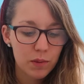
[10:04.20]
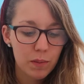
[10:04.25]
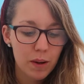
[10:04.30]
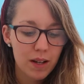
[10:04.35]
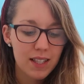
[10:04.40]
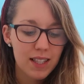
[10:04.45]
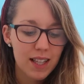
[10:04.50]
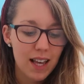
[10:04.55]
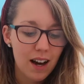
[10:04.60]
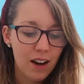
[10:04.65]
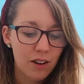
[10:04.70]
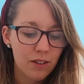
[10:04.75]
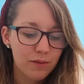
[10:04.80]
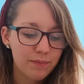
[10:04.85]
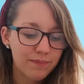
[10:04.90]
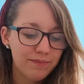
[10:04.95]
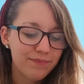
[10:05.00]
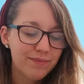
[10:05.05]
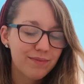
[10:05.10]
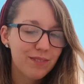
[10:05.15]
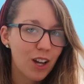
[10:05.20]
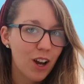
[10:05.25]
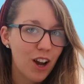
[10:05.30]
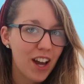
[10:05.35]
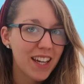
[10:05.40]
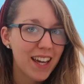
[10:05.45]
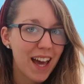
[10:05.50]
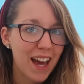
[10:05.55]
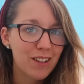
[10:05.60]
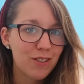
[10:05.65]
to marcel
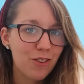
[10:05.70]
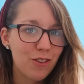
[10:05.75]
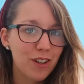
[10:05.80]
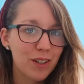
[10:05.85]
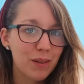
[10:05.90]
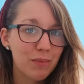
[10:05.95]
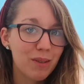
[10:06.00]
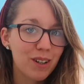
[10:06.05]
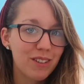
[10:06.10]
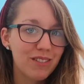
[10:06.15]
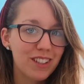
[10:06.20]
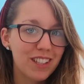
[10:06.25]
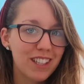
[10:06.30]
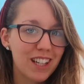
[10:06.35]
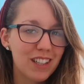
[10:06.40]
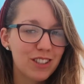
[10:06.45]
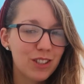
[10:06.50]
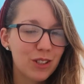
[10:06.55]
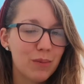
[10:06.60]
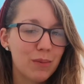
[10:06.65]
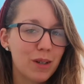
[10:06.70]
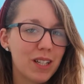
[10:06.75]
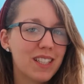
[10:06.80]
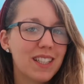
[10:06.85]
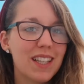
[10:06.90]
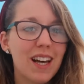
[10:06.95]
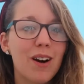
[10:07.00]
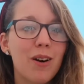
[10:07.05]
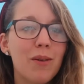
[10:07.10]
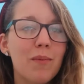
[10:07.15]
again already briefly touched on
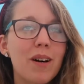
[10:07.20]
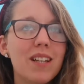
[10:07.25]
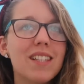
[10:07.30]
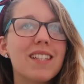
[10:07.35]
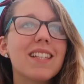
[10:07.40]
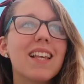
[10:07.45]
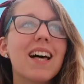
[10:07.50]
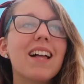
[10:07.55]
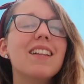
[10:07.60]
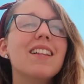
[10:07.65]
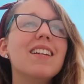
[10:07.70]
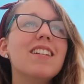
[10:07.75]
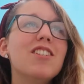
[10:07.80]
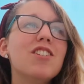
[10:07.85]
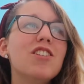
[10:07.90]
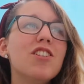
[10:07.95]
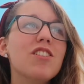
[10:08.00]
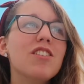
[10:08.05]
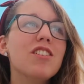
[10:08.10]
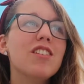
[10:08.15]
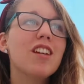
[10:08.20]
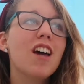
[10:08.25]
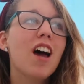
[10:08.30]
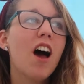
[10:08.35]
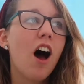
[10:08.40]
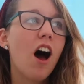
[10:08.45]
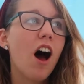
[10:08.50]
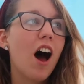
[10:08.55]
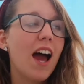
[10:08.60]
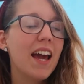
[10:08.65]
marcel marcel is just
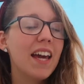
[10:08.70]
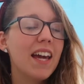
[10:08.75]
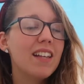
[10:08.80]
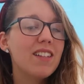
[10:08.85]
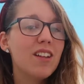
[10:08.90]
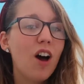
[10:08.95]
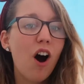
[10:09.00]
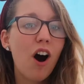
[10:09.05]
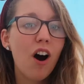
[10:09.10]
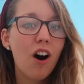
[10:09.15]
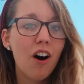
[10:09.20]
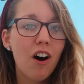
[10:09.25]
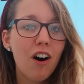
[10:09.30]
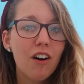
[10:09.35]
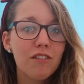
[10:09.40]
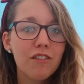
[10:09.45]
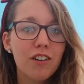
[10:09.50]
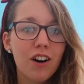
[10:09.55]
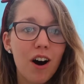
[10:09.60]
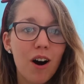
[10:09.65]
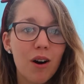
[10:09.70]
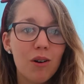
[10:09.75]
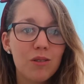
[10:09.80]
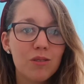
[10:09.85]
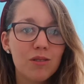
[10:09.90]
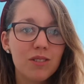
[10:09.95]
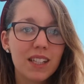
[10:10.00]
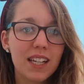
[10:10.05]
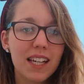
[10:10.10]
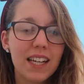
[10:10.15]
he has a heart of
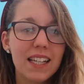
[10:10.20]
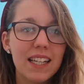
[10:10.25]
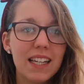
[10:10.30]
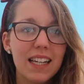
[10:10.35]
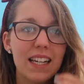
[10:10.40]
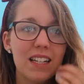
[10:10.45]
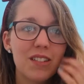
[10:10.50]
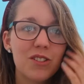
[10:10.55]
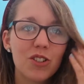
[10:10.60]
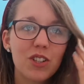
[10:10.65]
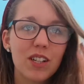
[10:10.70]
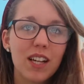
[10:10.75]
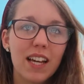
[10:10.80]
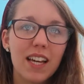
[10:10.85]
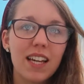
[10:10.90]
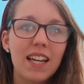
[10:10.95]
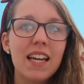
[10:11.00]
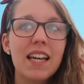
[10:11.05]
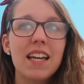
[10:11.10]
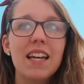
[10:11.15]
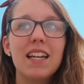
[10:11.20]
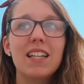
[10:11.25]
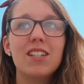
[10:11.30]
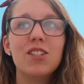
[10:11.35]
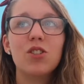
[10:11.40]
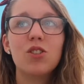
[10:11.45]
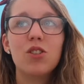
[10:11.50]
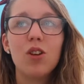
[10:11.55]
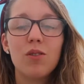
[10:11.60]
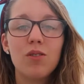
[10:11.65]
gold he literally
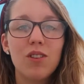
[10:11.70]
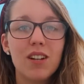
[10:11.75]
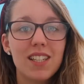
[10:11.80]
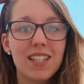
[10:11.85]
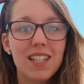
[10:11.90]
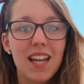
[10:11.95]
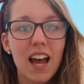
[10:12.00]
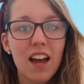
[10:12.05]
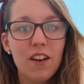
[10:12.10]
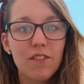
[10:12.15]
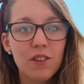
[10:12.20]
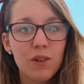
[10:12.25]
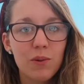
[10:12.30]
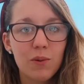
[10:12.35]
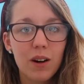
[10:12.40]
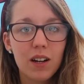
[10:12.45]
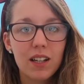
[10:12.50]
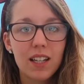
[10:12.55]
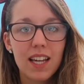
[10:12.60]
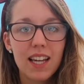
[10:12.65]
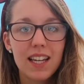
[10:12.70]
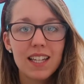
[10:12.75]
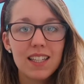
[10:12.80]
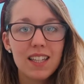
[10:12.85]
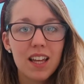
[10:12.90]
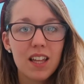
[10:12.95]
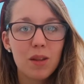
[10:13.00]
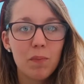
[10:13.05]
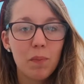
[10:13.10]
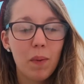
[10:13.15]
is so nice to everyone he
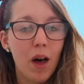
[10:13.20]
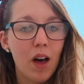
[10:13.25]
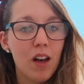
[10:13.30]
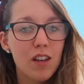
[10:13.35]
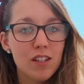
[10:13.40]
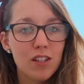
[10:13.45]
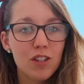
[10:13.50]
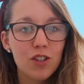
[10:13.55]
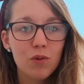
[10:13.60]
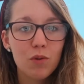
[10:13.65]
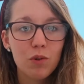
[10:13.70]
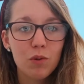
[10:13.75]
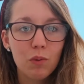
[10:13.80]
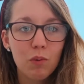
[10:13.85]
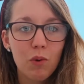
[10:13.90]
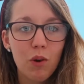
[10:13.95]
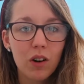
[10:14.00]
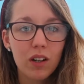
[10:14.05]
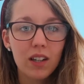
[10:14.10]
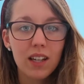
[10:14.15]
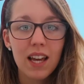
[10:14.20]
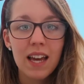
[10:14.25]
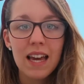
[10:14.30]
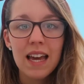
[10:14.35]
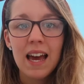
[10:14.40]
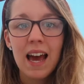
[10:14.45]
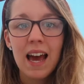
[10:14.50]
is like the person you would want